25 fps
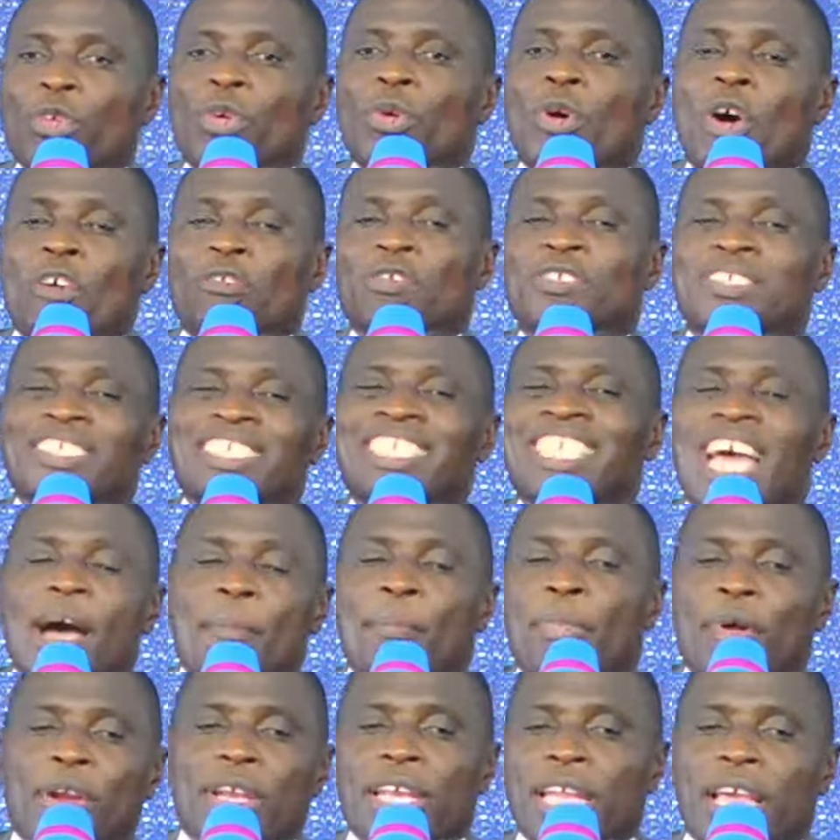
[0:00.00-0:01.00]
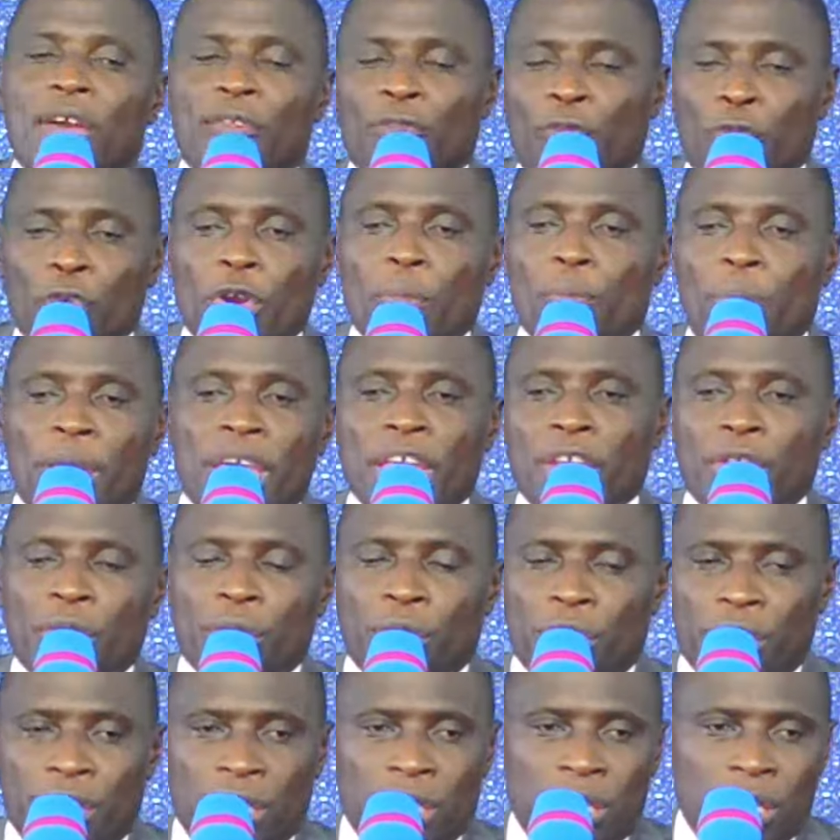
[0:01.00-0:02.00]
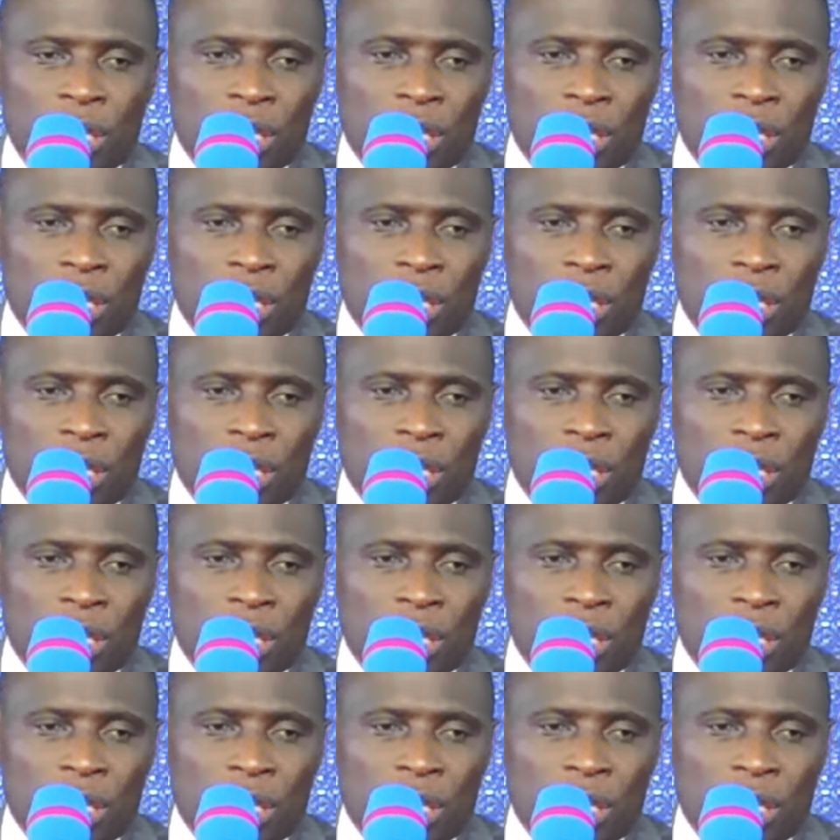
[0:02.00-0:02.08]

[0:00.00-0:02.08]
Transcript: of stubbornness, of rebellion.